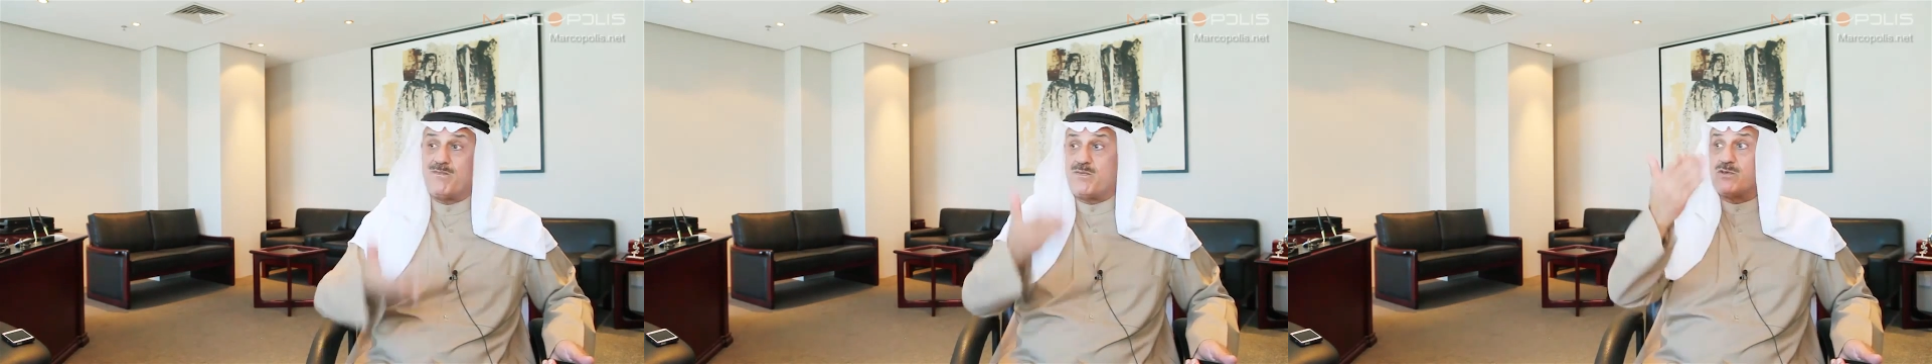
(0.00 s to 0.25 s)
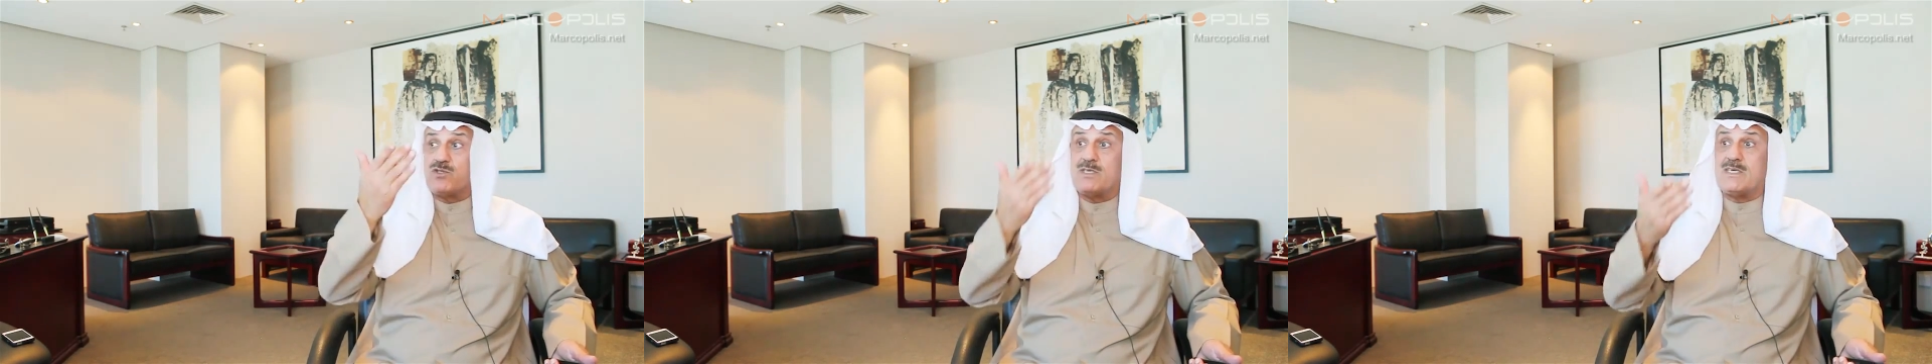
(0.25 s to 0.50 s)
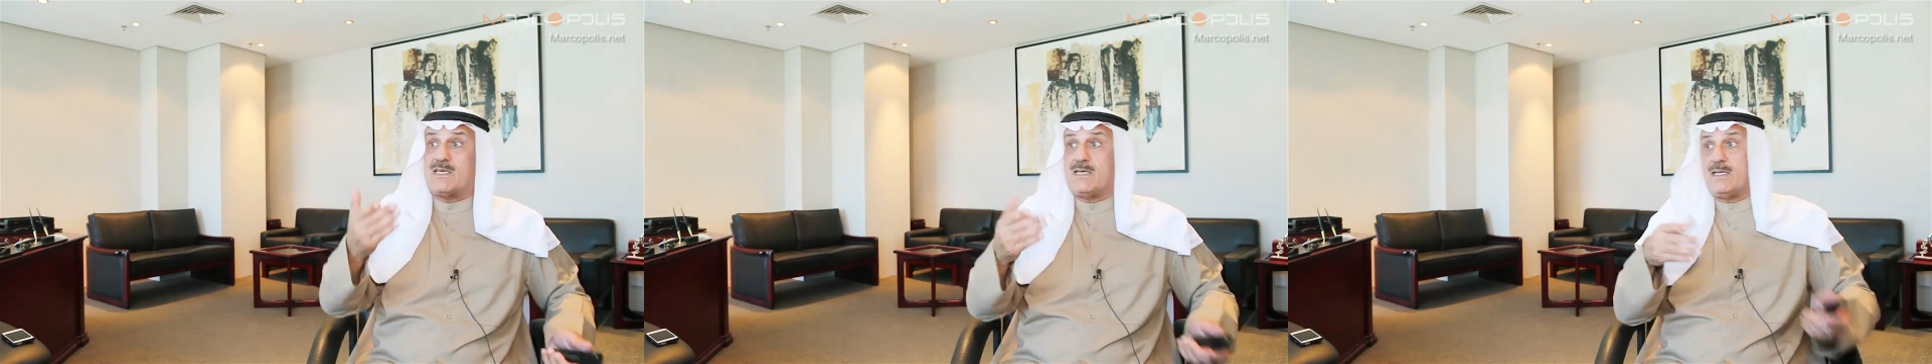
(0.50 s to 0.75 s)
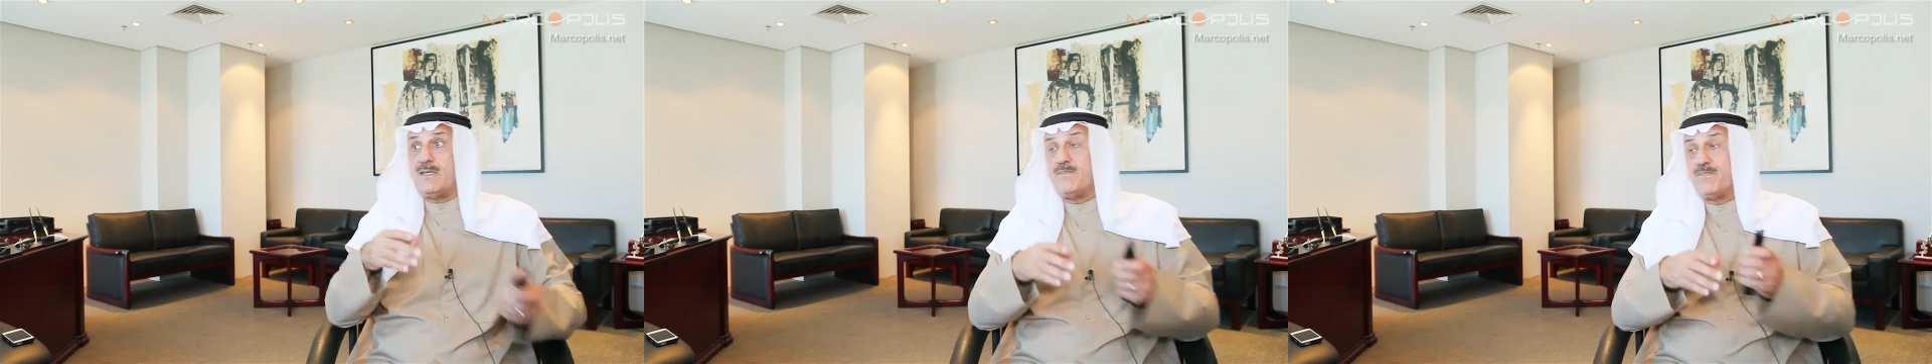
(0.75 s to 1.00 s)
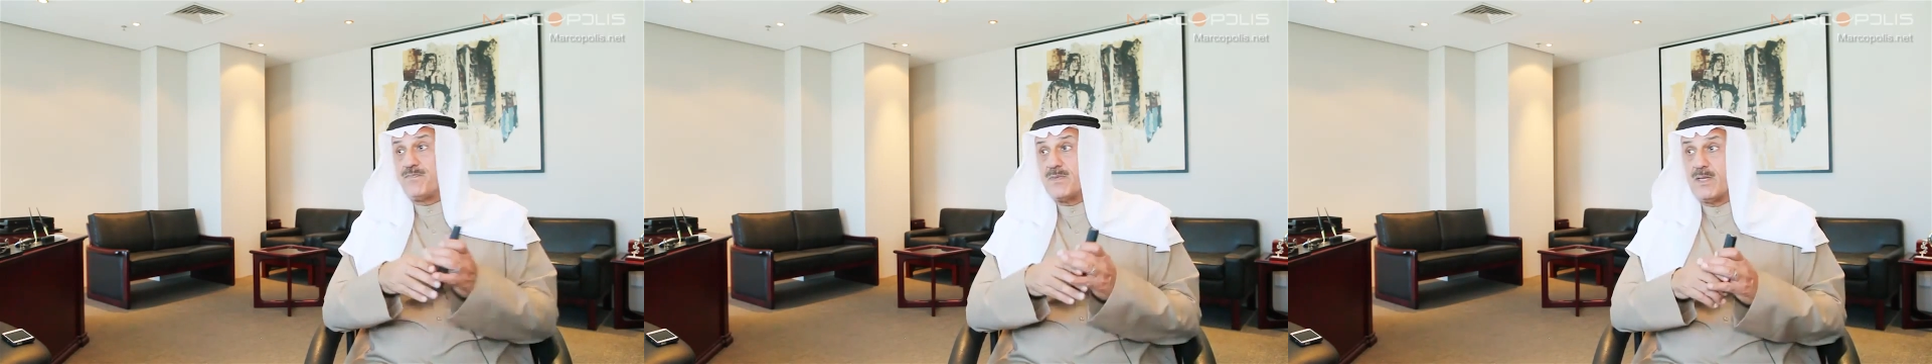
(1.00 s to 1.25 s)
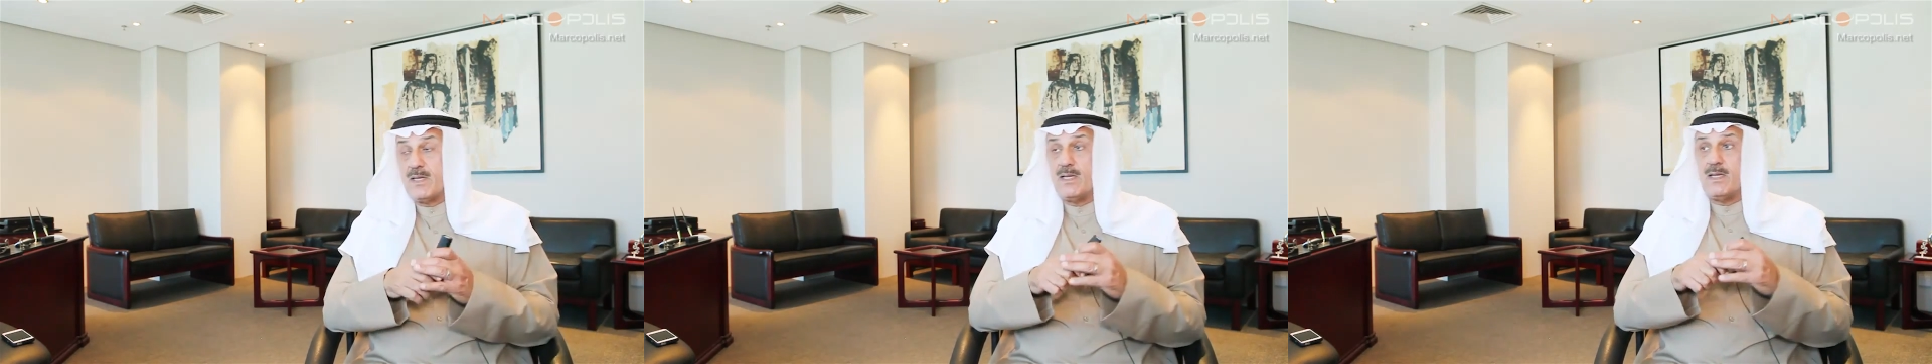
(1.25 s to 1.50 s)
Unfortunately,
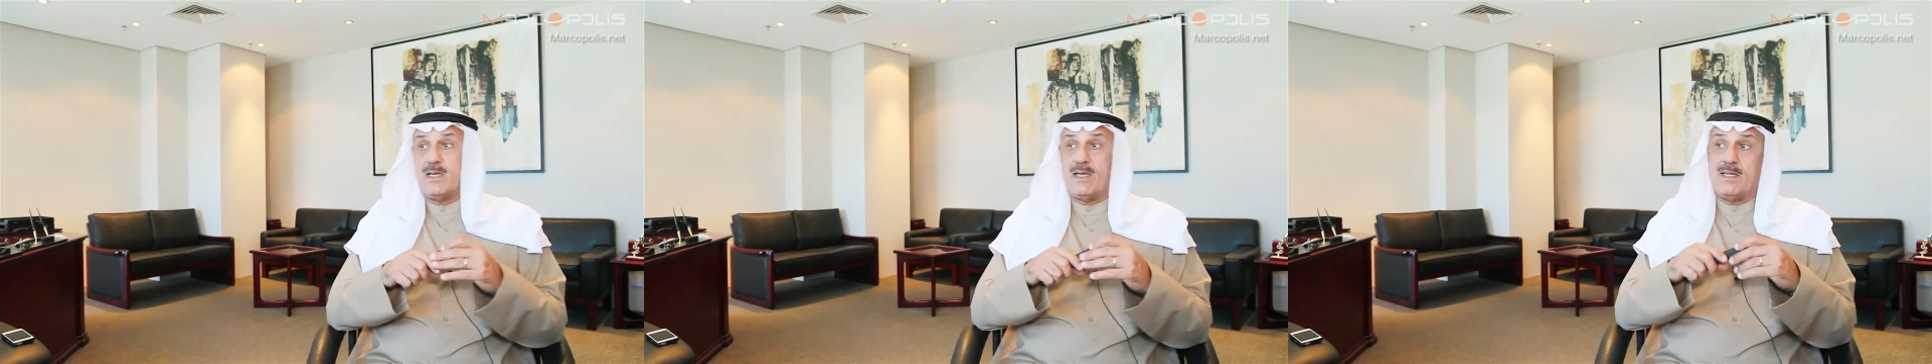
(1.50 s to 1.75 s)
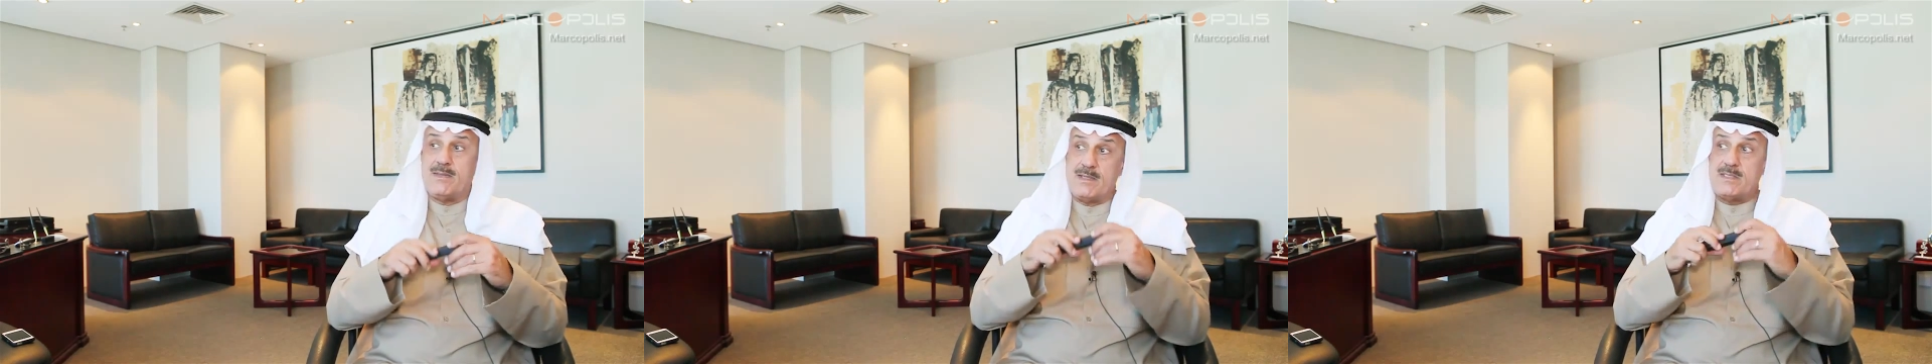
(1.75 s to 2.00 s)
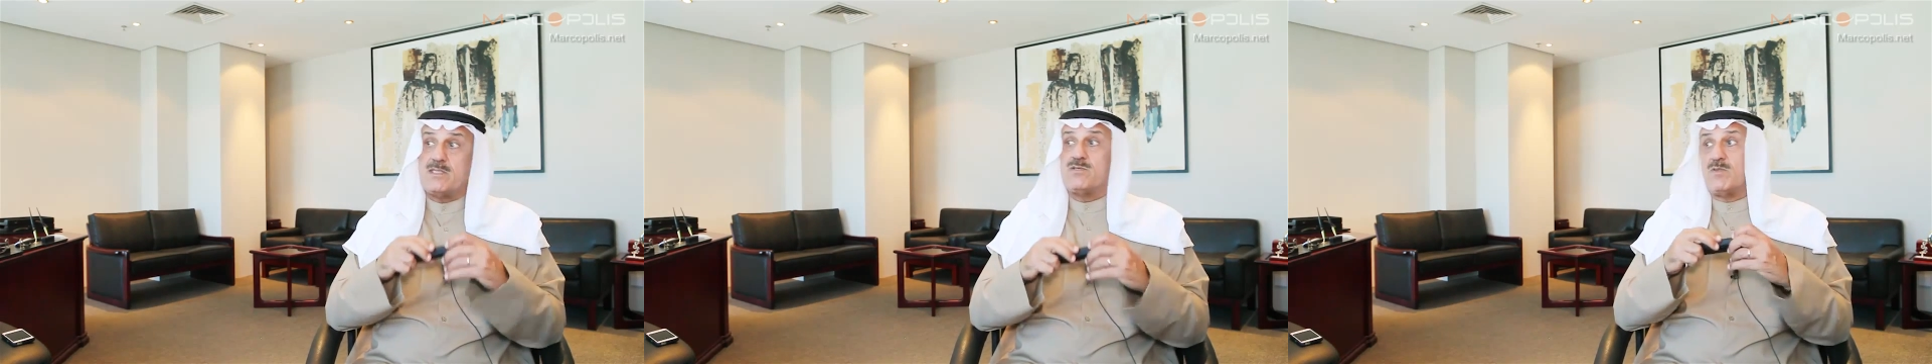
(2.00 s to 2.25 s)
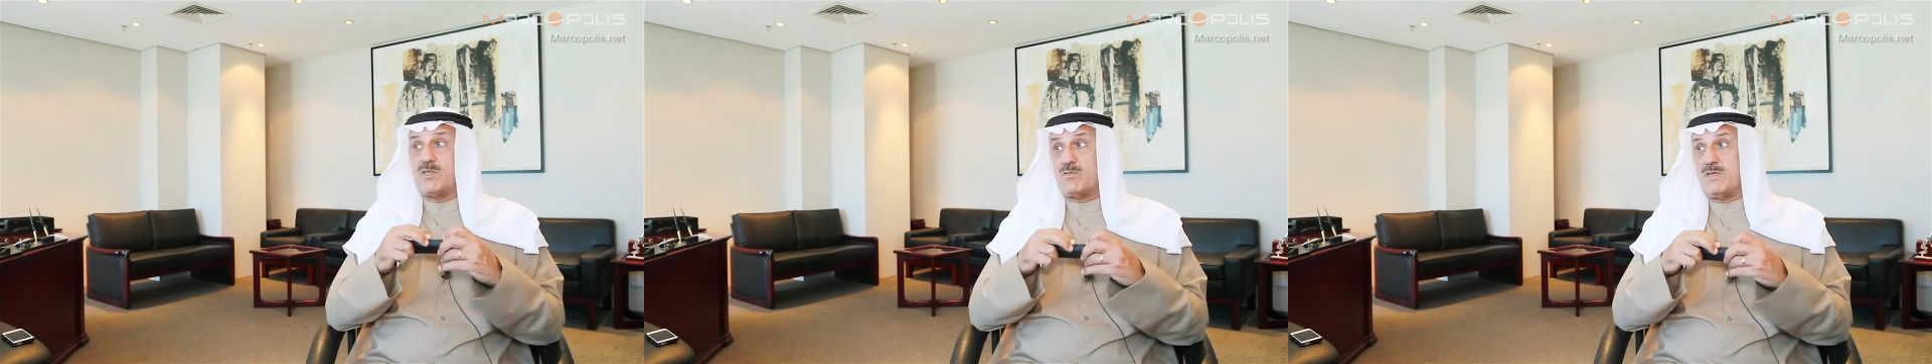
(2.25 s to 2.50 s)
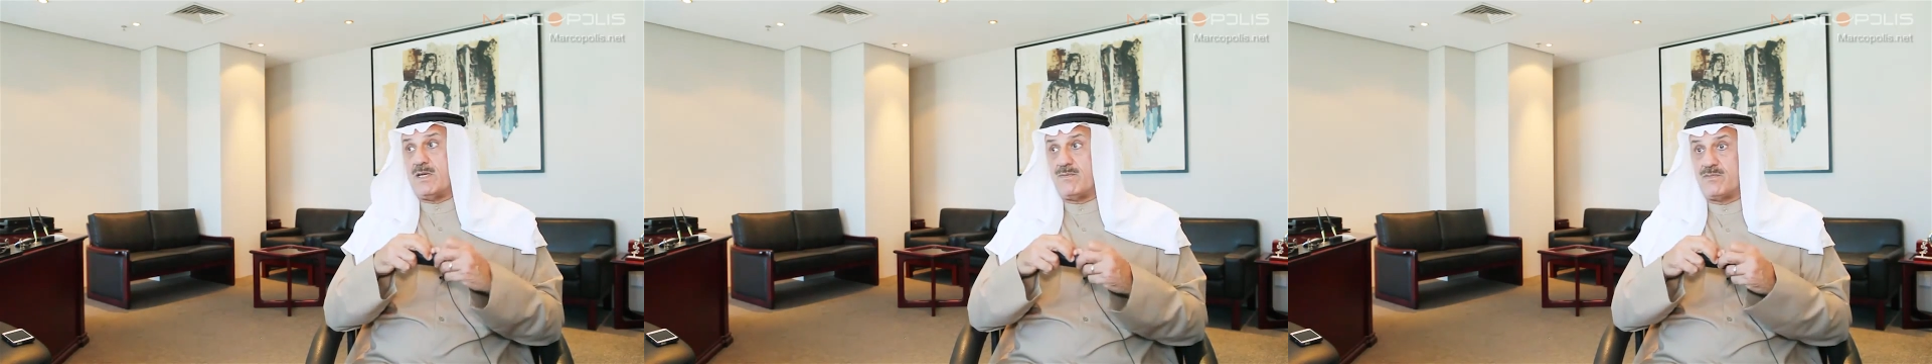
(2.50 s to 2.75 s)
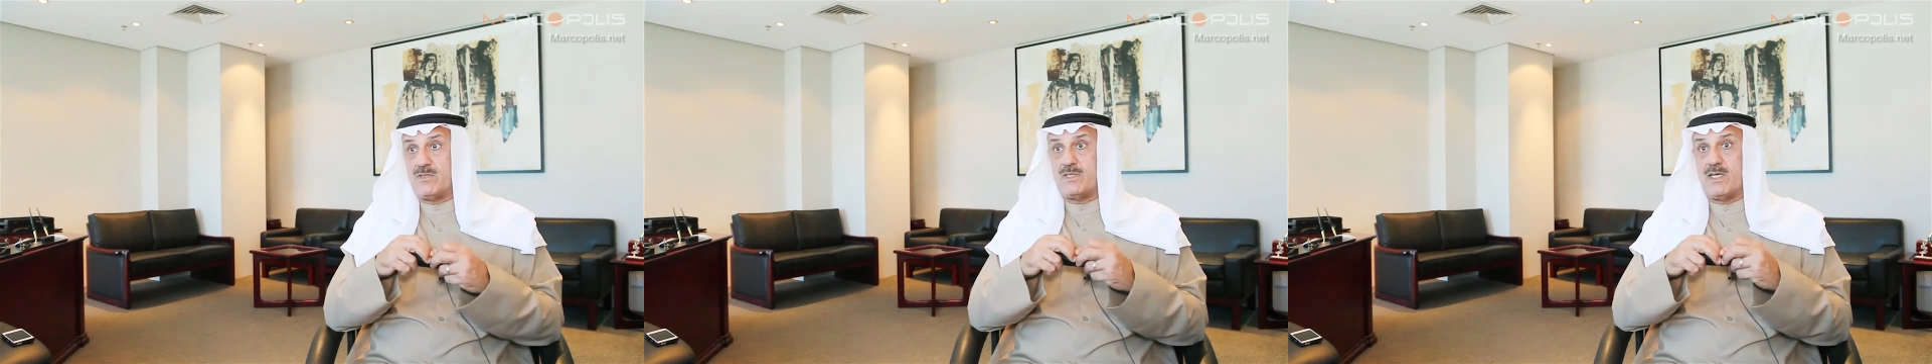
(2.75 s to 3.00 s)
and this is what we
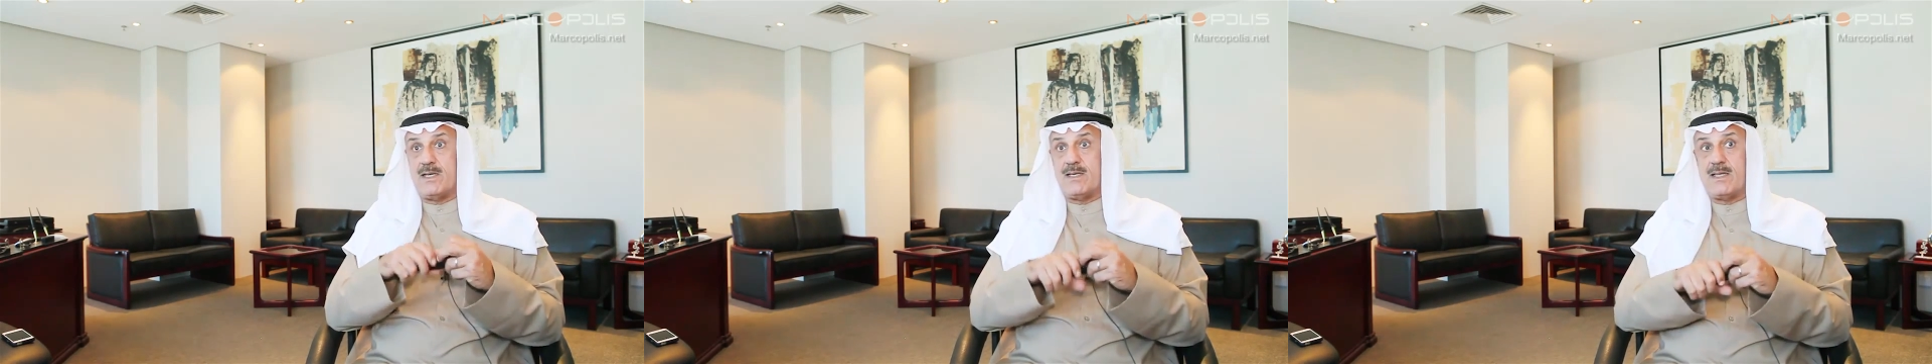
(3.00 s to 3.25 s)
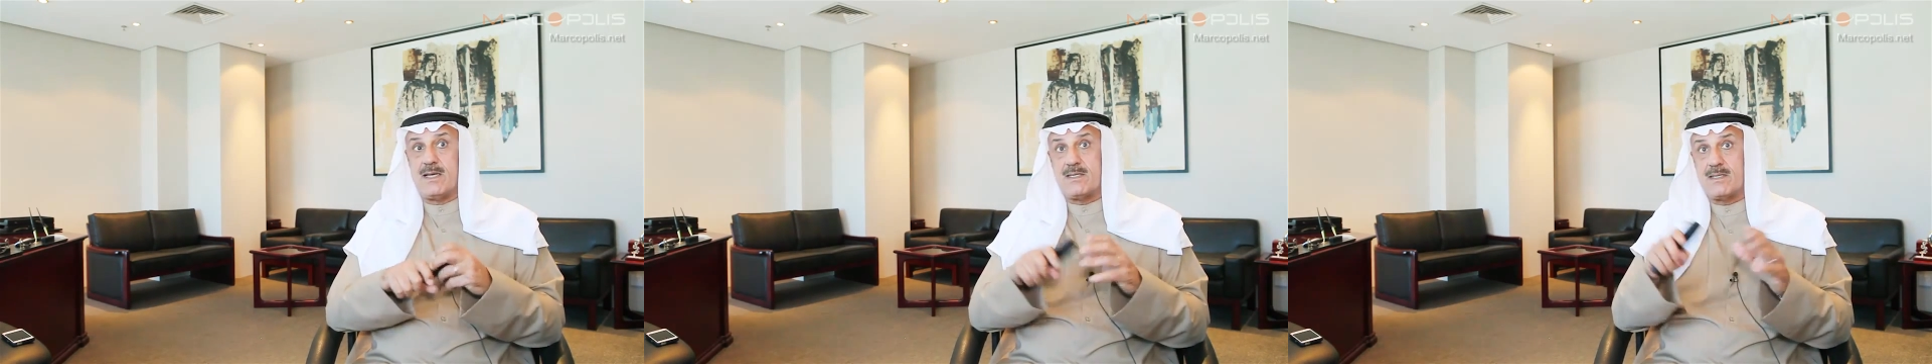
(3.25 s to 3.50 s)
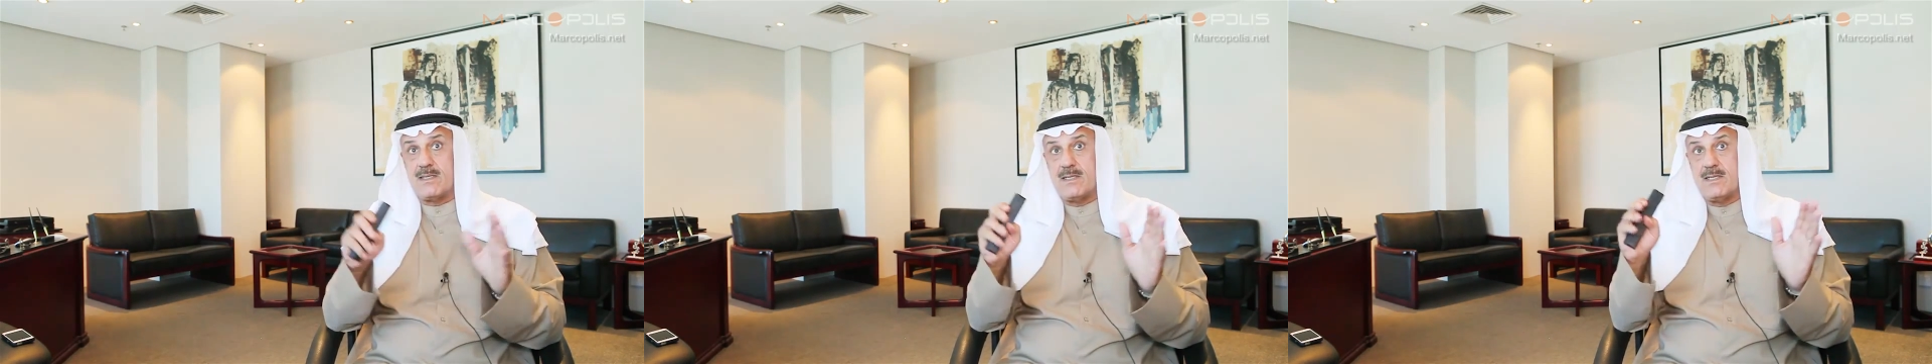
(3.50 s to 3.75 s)
have to say that